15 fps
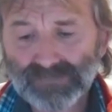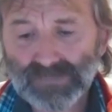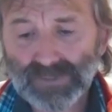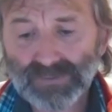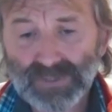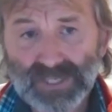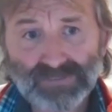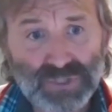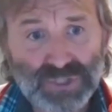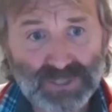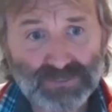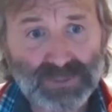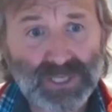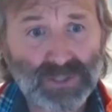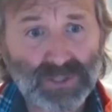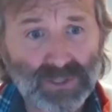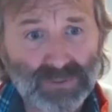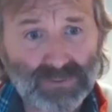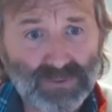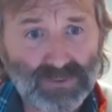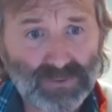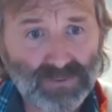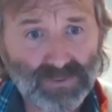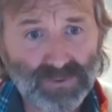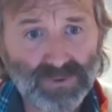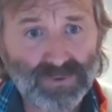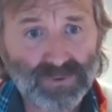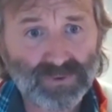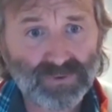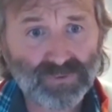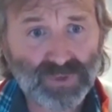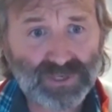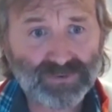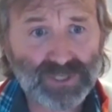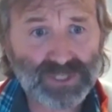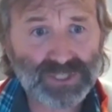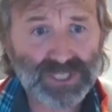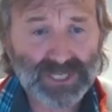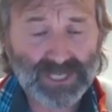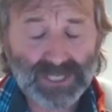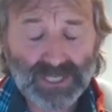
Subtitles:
the other GP that the 3 of us,